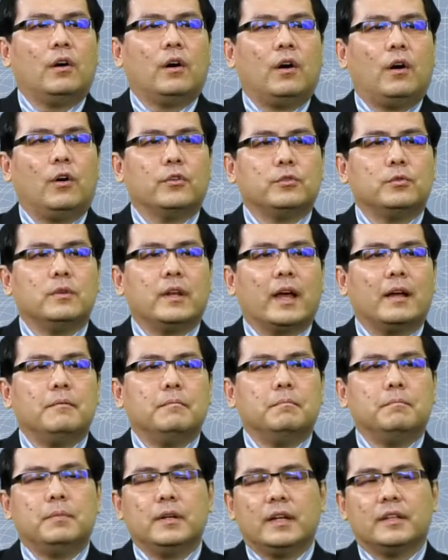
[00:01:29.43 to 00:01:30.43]
or to
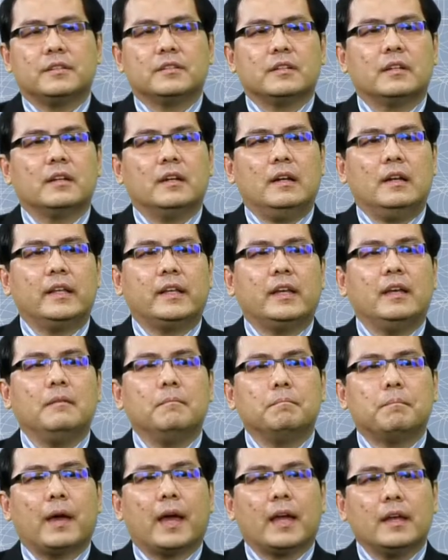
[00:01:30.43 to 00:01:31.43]
let blood
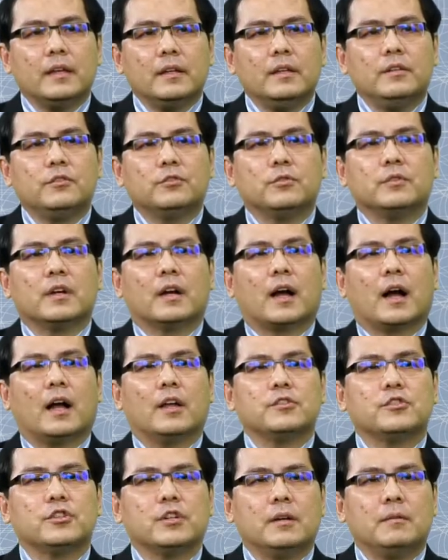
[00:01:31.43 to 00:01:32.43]
leaking back into the
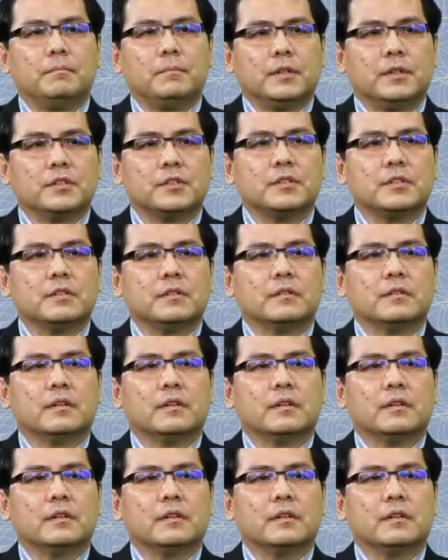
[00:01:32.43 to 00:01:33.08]
heart chambers.